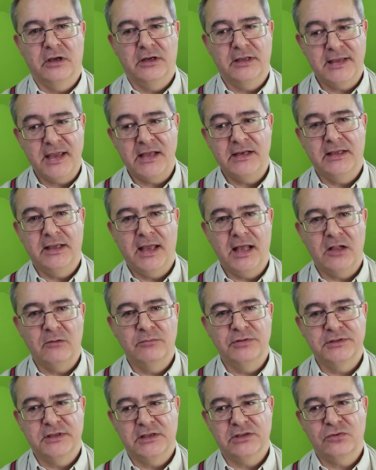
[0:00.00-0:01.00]
And again, it
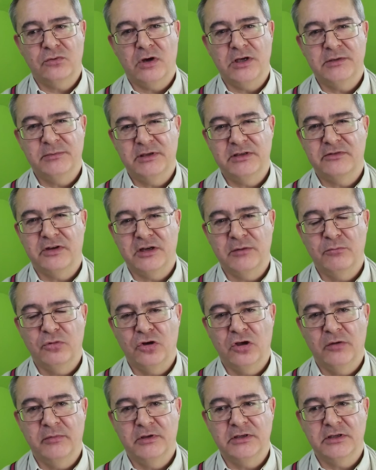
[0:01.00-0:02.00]
helps. There's quite a bit of
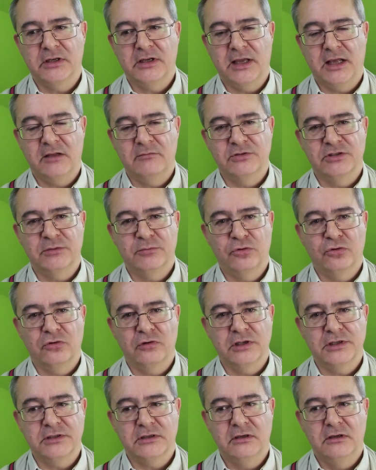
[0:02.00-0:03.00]
unemployment, and it helps the
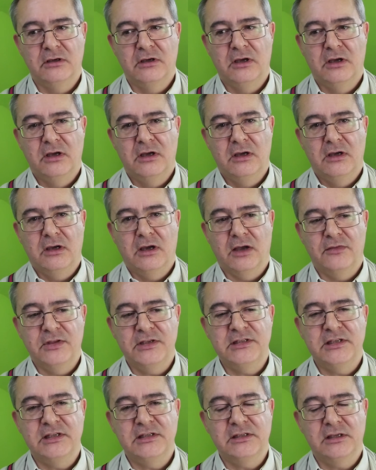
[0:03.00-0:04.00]
poorest. And
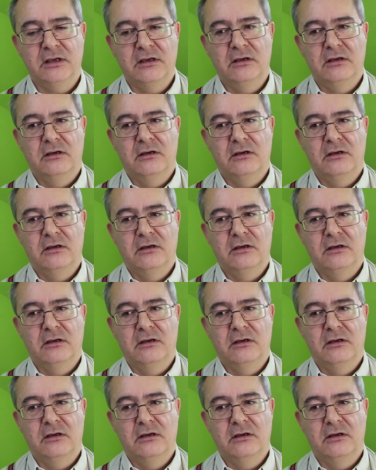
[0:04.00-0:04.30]
this is